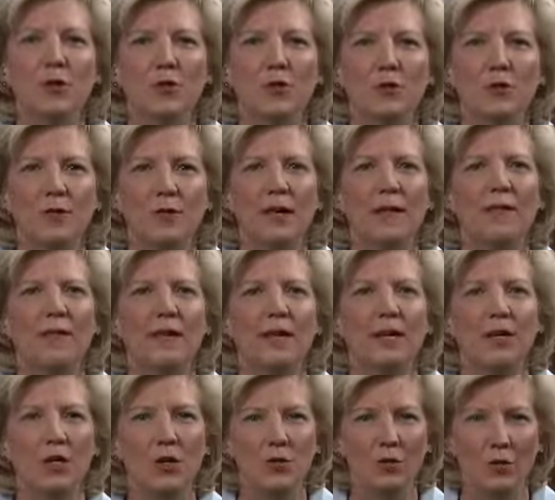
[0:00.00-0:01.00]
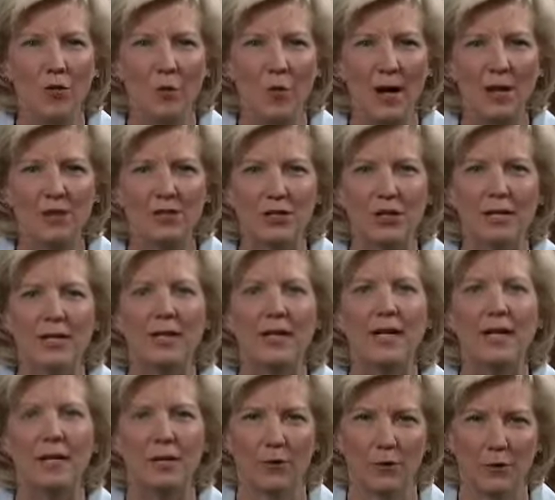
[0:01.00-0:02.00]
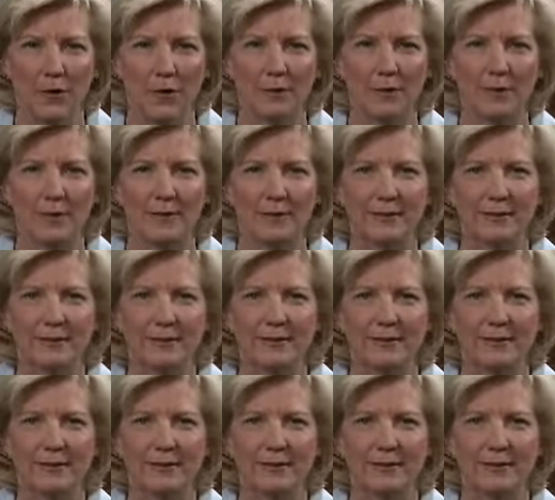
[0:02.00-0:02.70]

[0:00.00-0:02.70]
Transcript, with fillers: Hoogstra, and thank you for watching Inner Compass.